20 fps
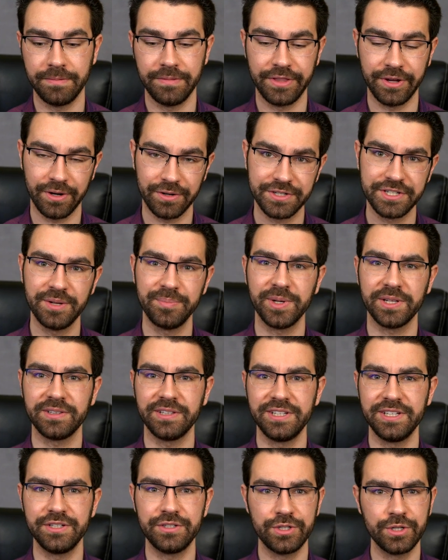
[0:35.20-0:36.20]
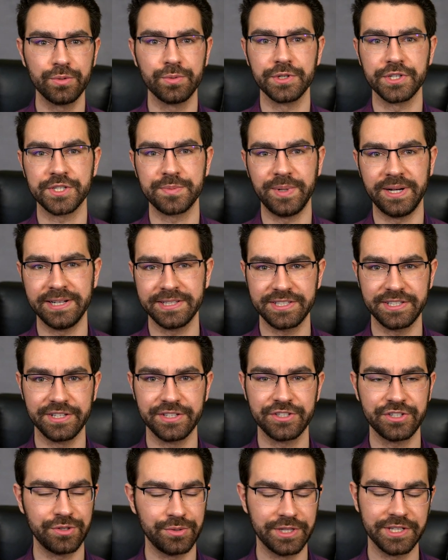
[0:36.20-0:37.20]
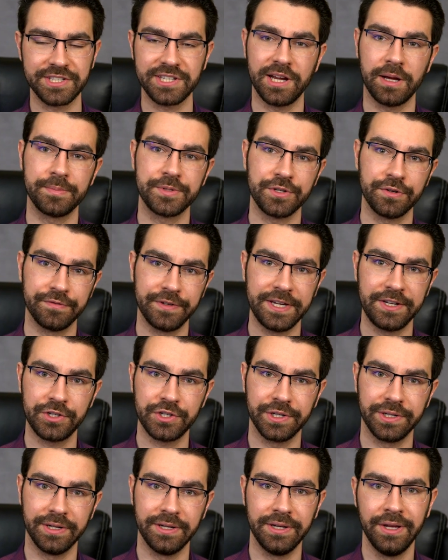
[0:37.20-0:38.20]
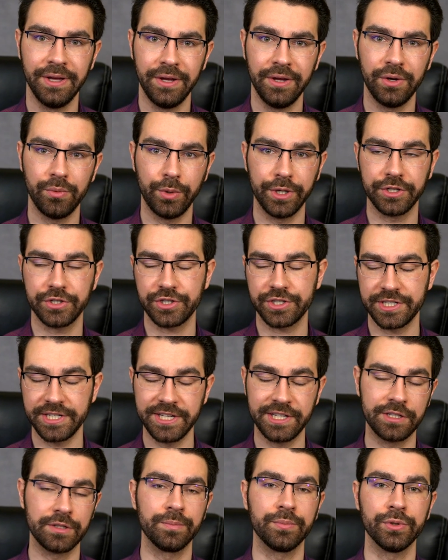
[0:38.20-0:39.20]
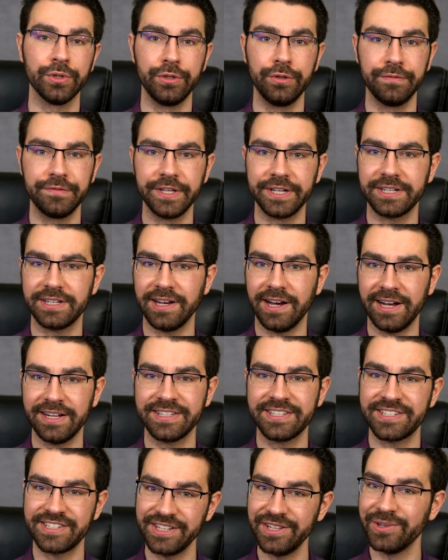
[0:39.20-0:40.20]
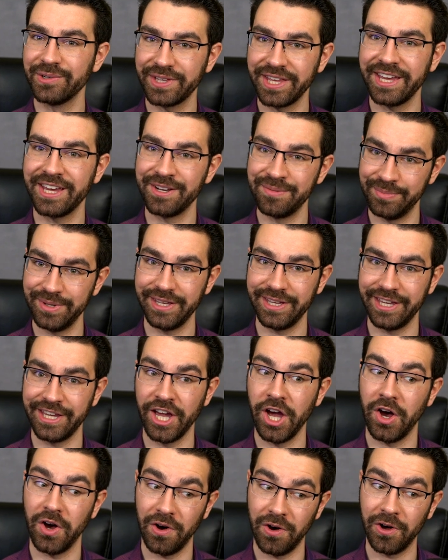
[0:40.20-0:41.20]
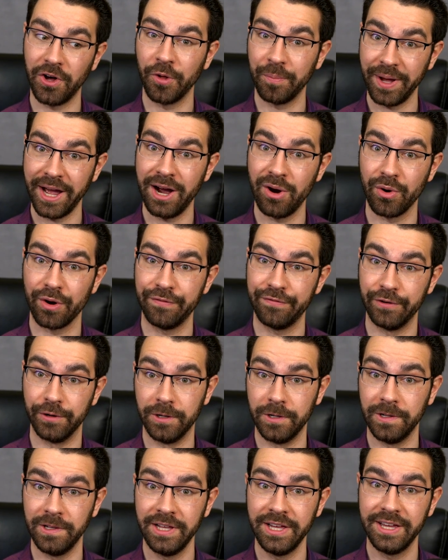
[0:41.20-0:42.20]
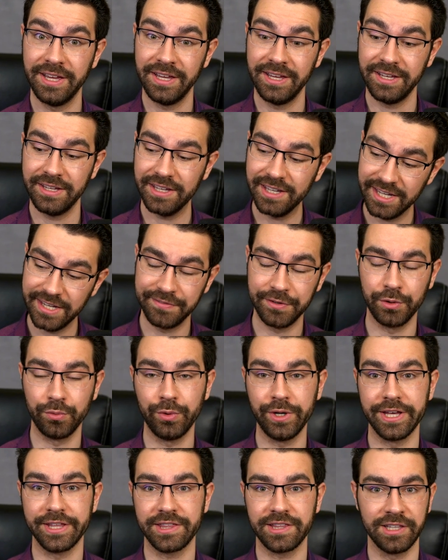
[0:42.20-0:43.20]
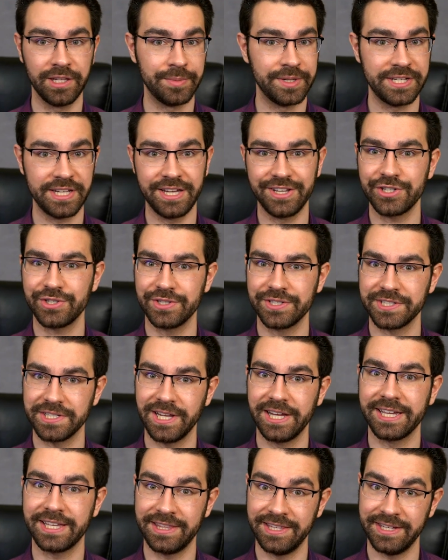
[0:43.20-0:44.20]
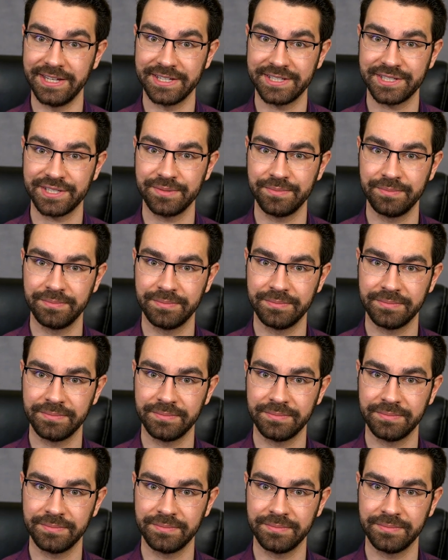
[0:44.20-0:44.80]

There are typically two responses to this observation, which seek to prove that God still can be all-powerful, even with limitations like this.